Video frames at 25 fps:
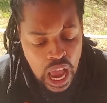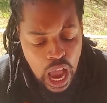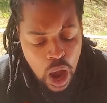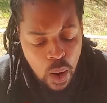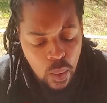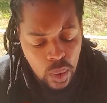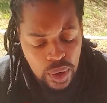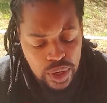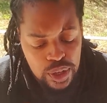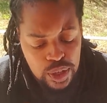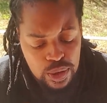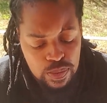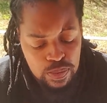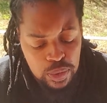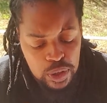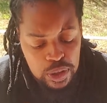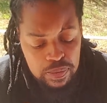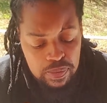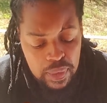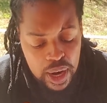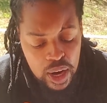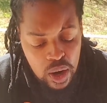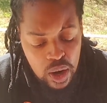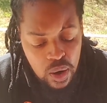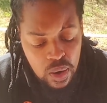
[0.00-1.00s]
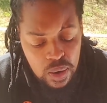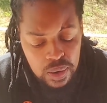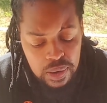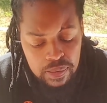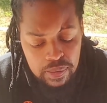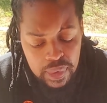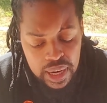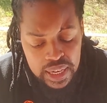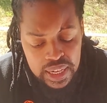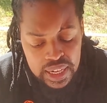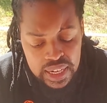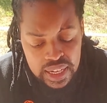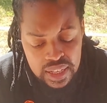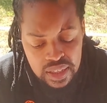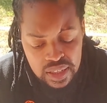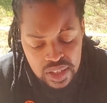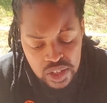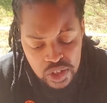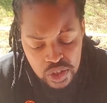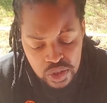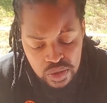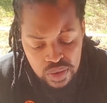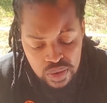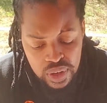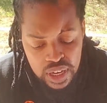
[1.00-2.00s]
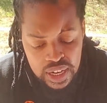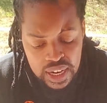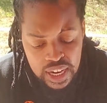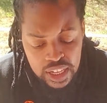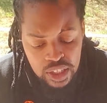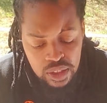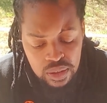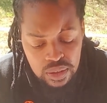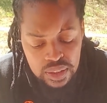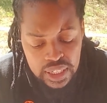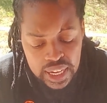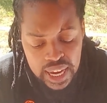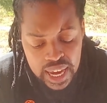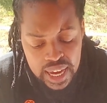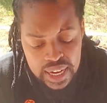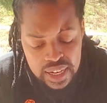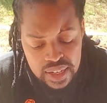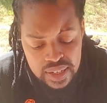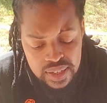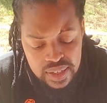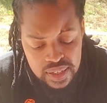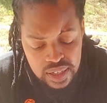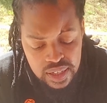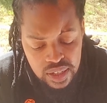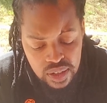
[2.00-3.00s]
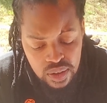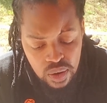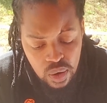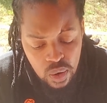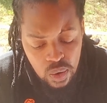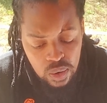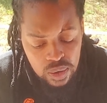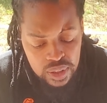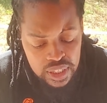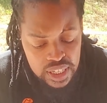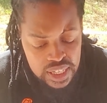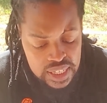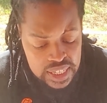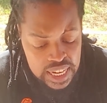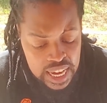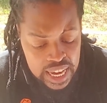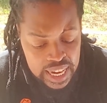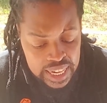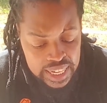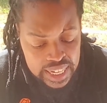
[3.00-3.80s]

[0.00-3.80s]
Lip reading: I wanted to put my own money in this trade. I told Anderson all this.